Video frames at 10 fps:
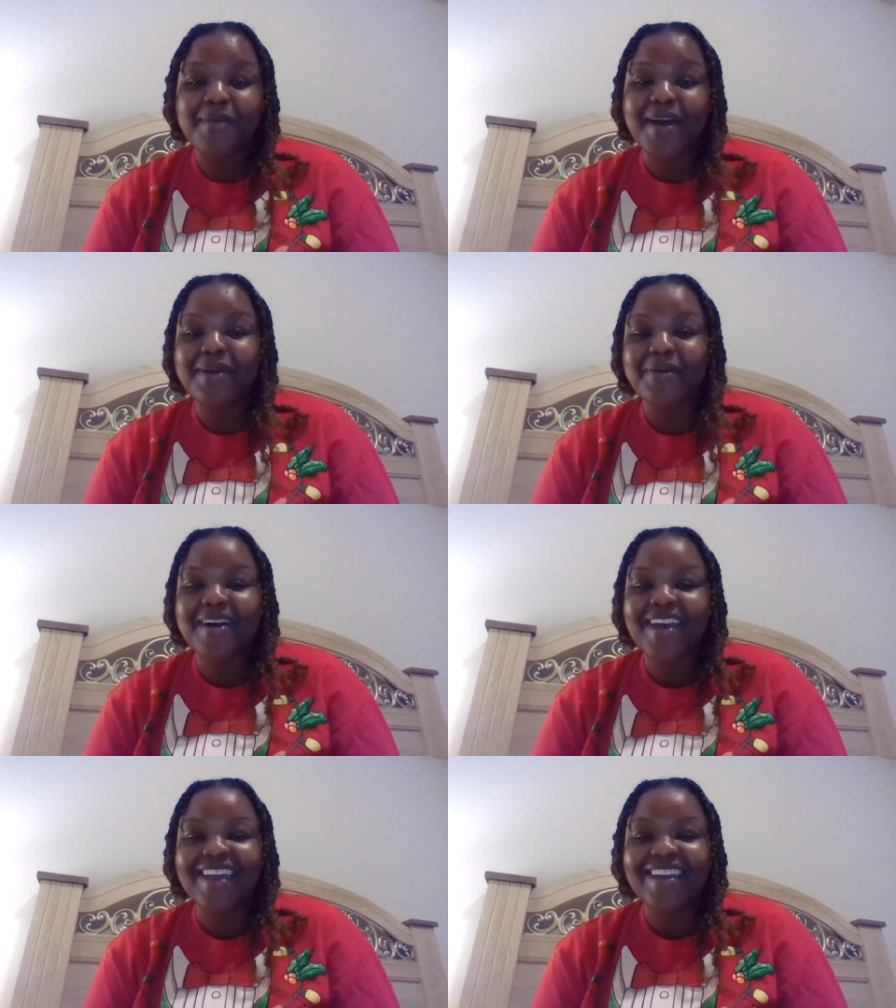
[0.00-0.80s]
to back
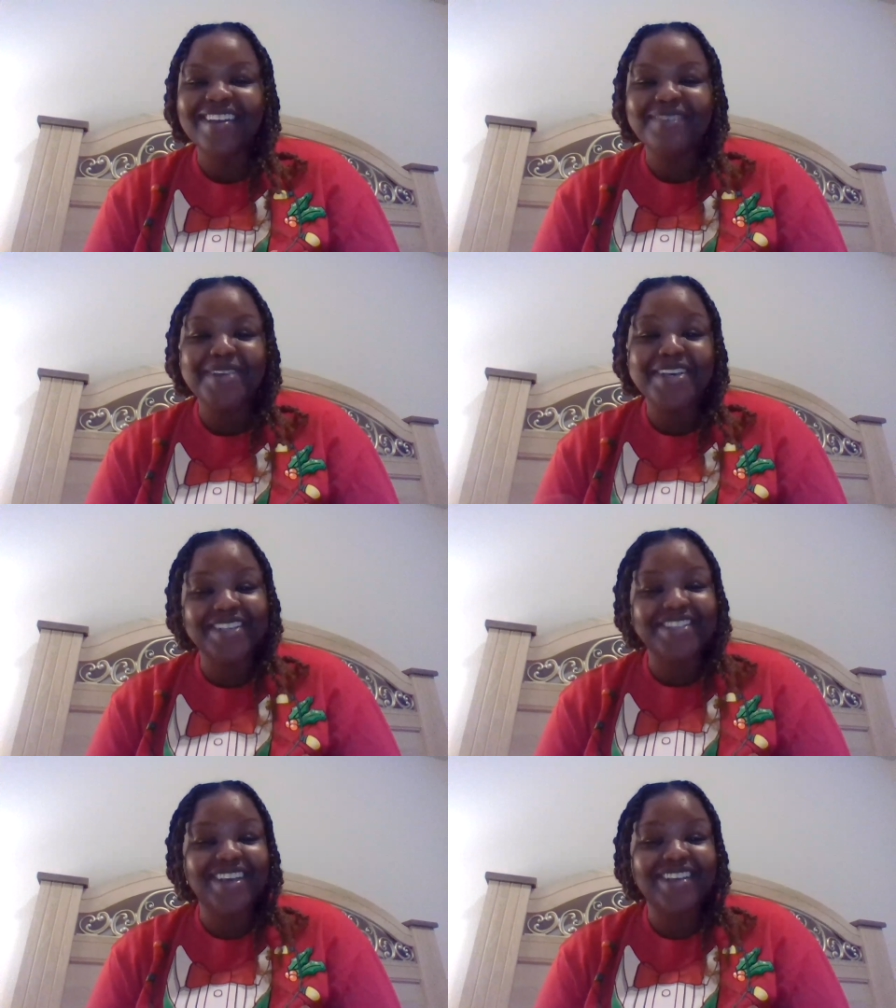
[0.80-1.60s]
away
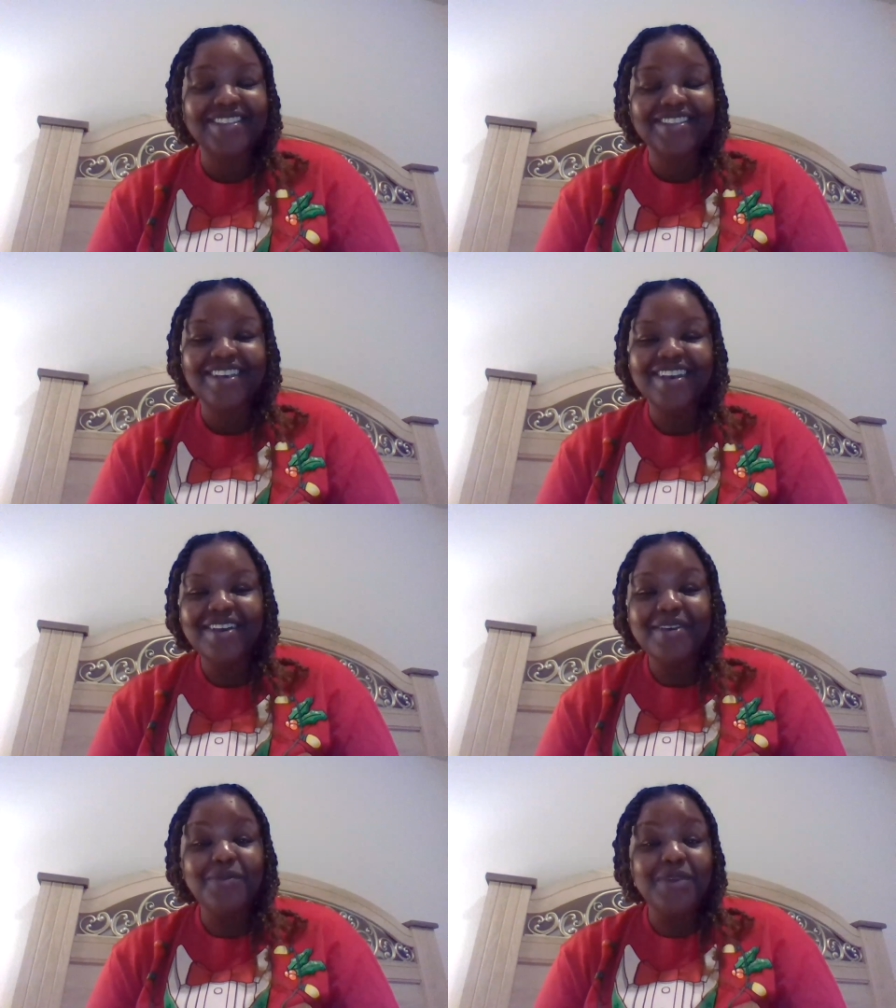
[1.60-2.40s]
because that's
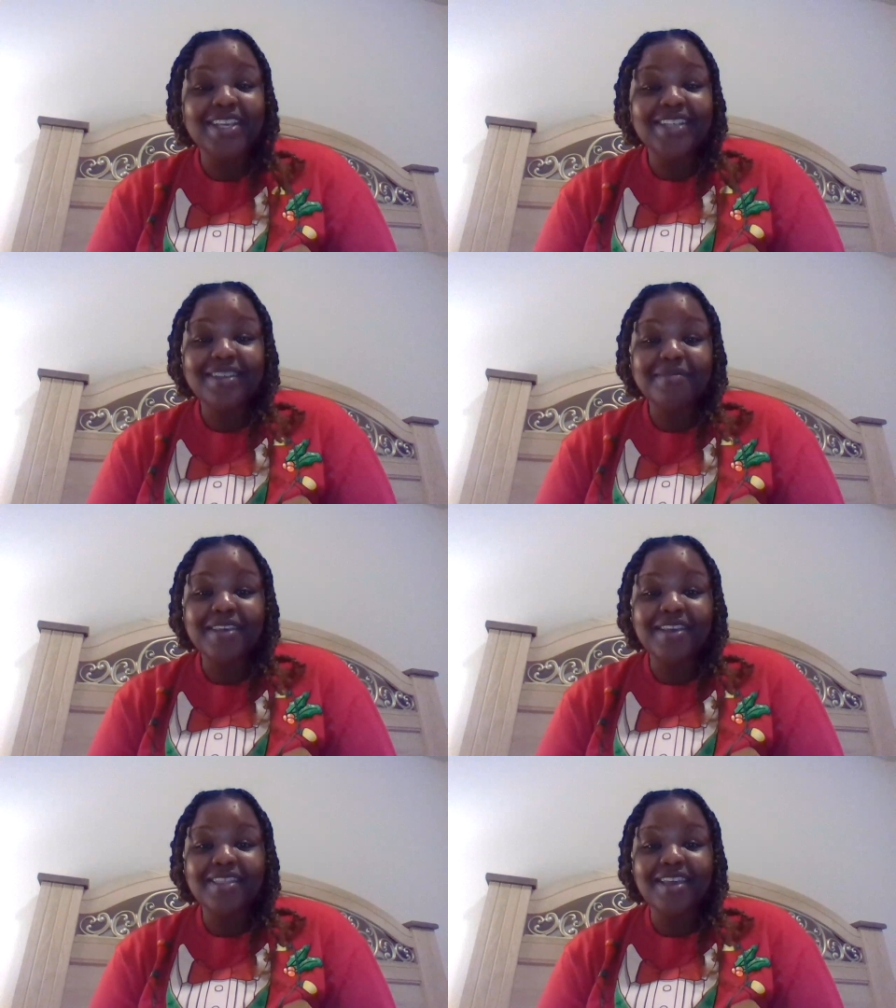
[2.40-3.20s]
really
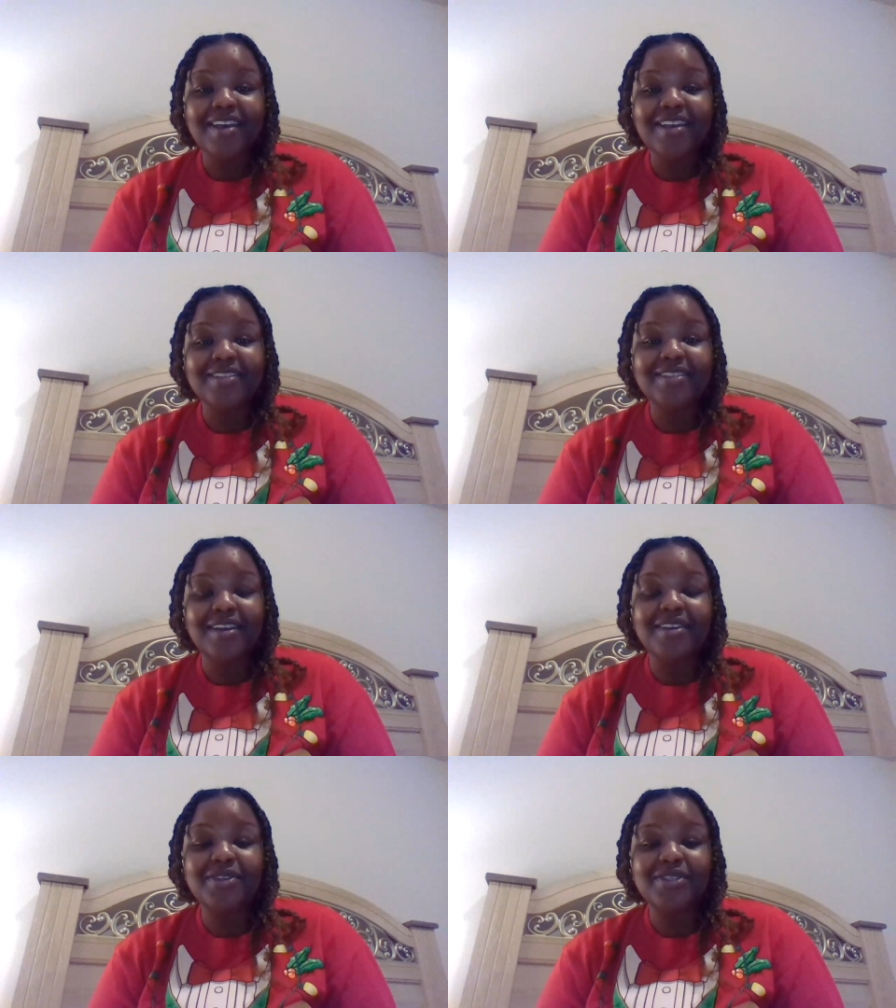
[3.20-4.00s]
something that he's
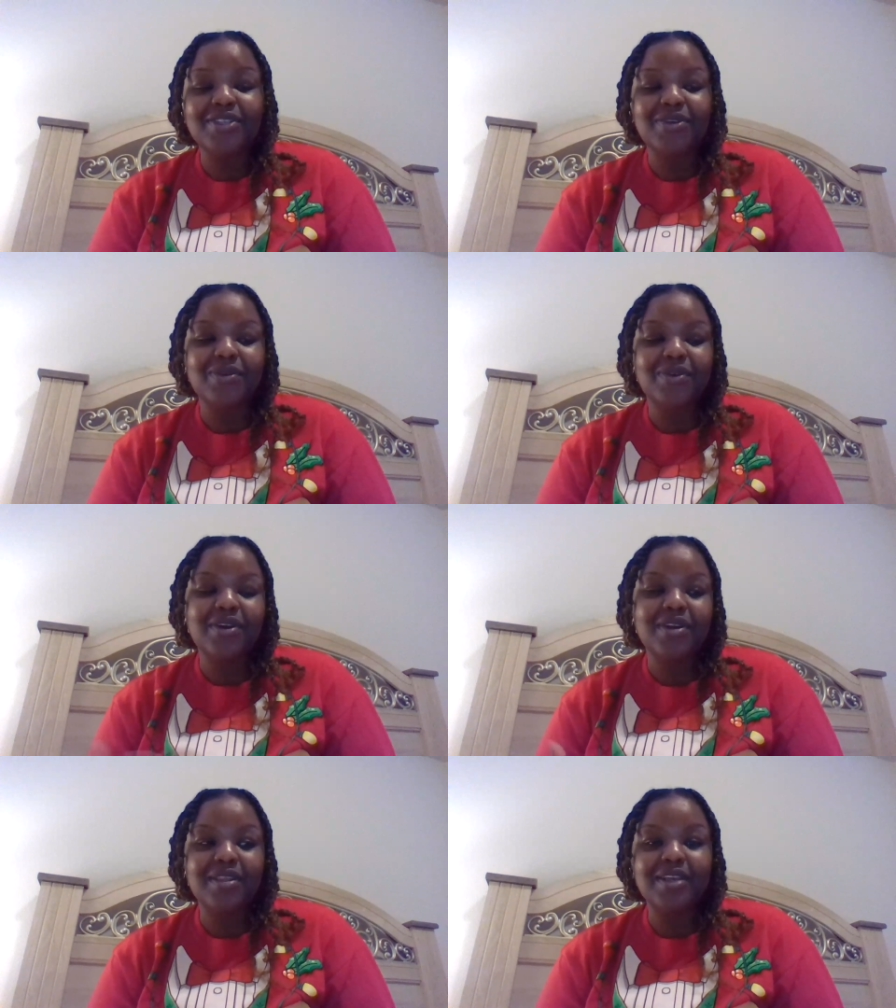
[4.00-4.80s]
not used to,
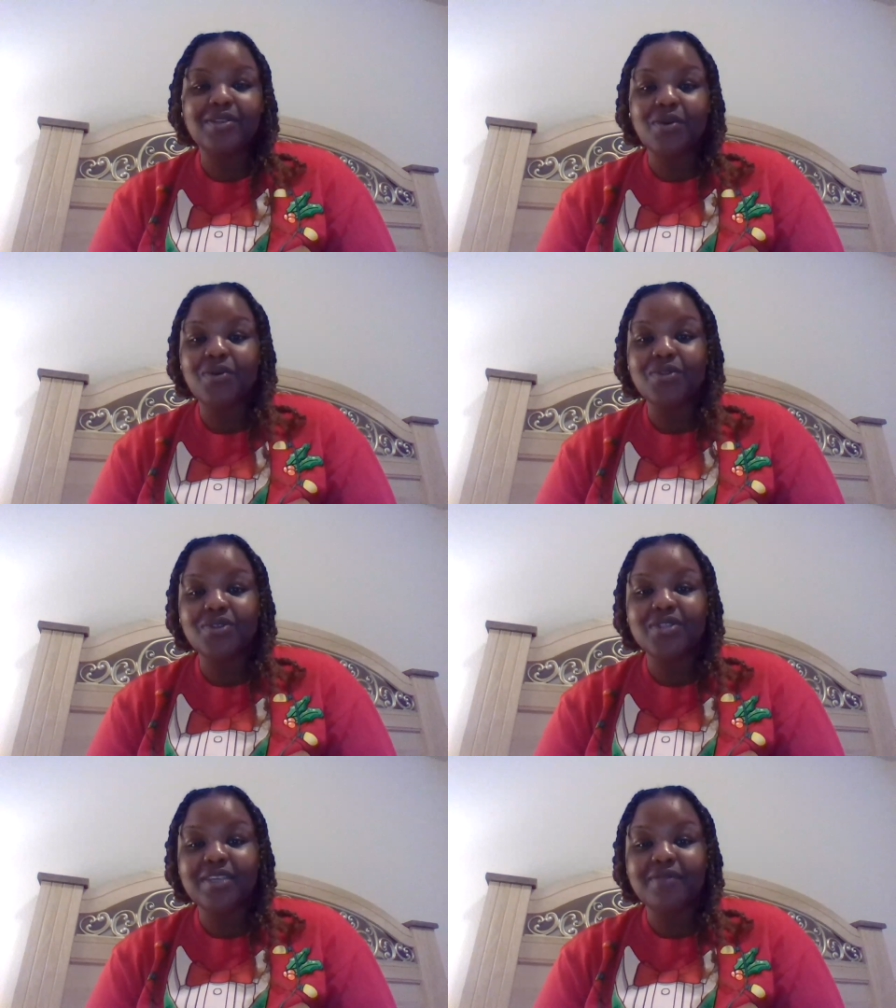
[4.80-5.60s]
or that's a
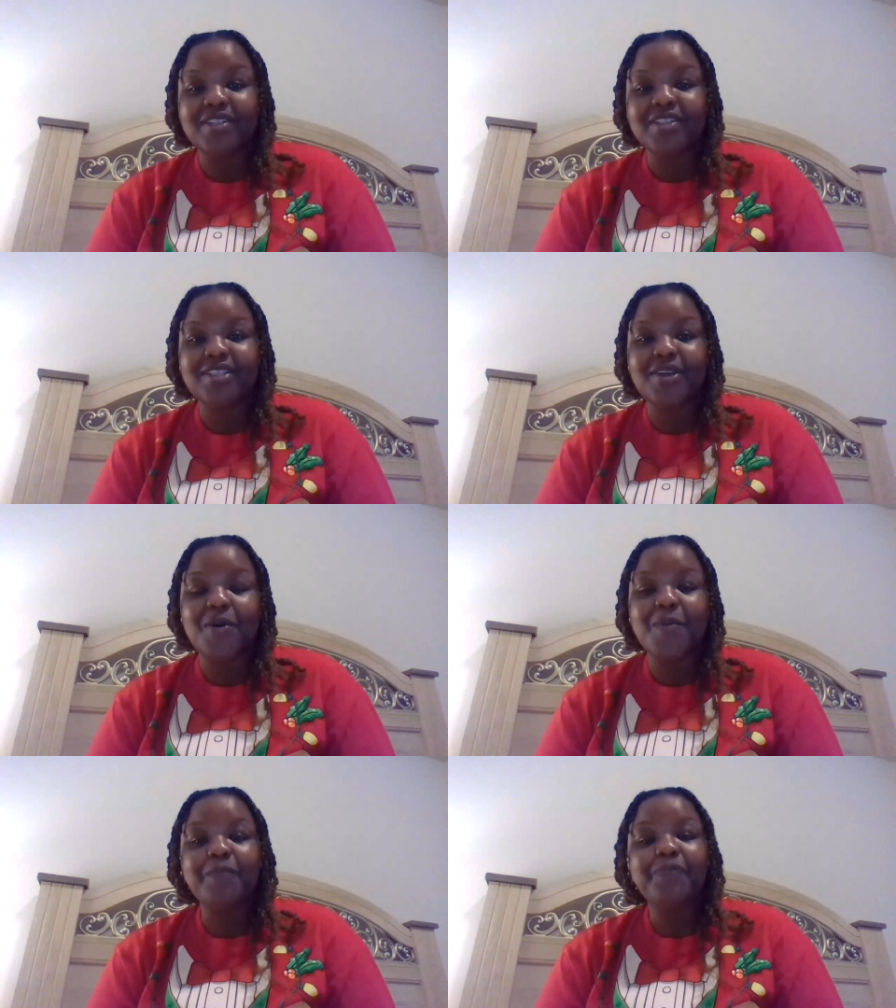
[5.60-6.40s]
cultural difference.
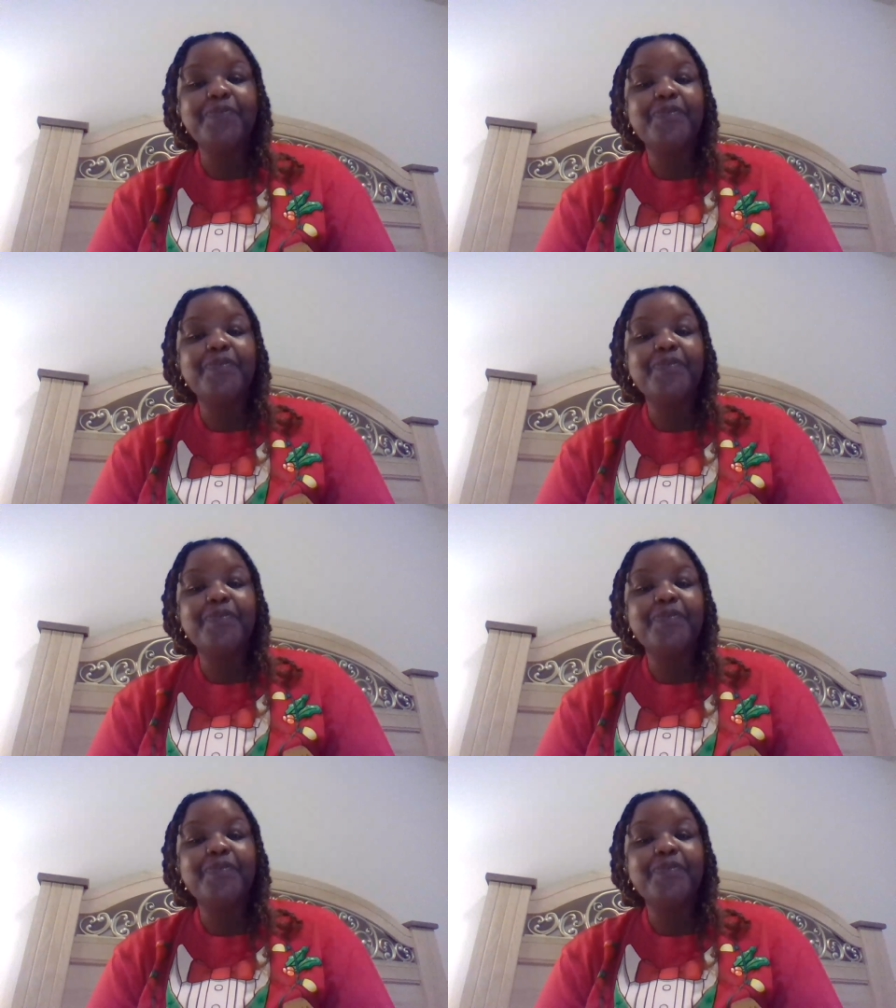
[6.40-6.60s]
So,